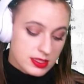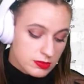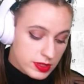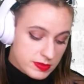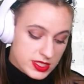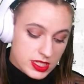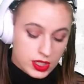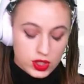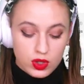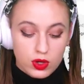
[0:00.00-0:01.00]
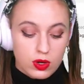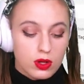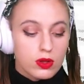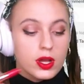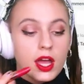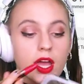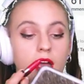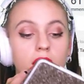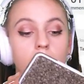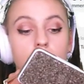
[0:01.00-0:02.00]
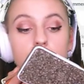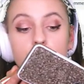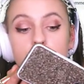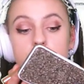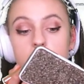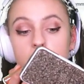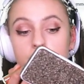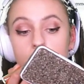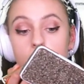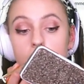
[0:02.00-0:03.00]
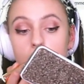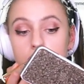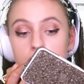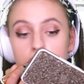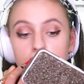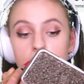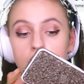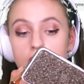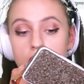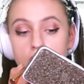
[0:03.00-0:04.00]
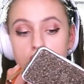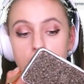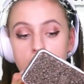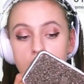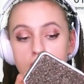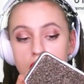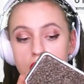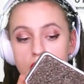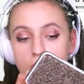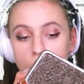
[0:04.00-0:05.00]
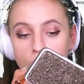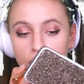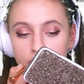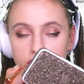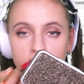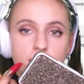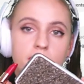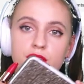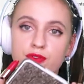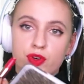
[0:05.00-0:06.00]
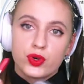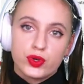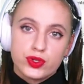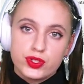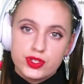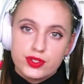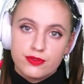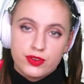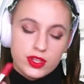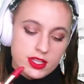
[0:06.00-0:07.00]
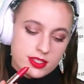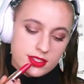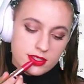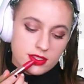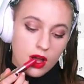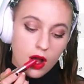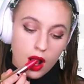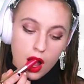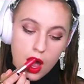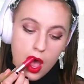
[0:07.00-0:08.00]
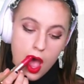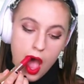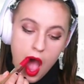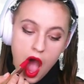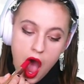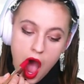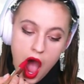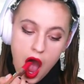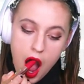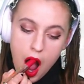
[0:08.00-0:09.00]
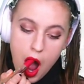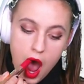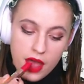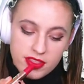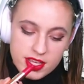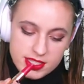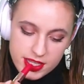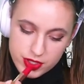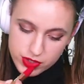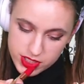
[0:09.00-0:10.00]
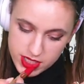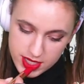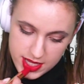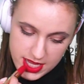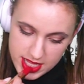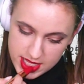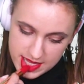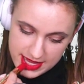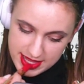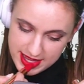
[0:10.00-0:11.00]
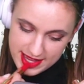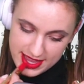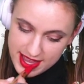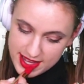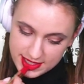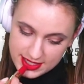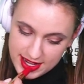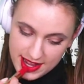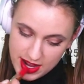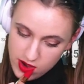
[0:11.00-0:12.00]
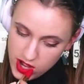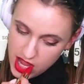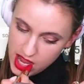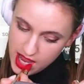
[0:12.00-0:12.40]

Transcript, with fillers: some lipstick, girl, okay? You're just gonna have to watch. What do you think about the vocals for this song? I think it's interesting that they, like, held it out.